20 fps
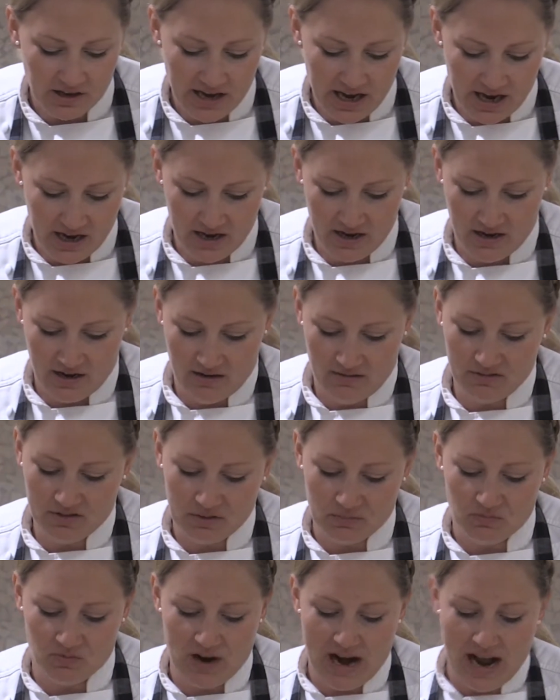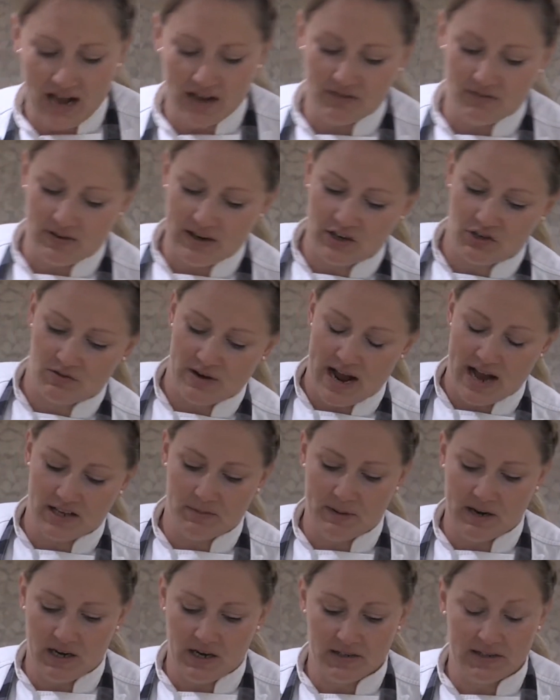get some fresh
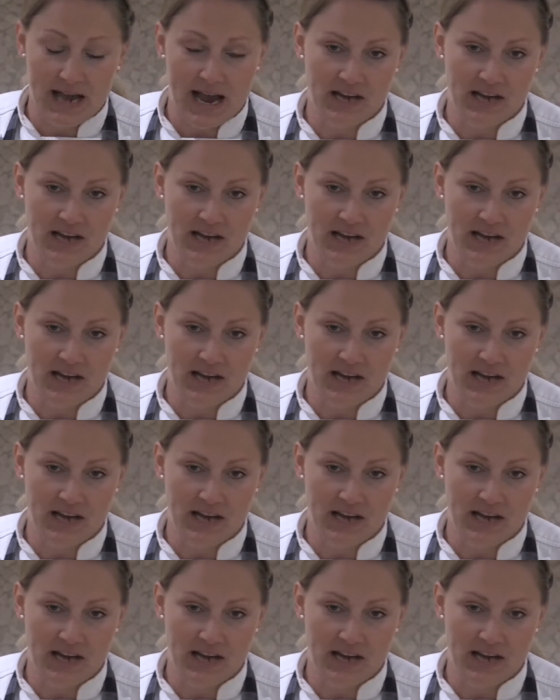raspberries.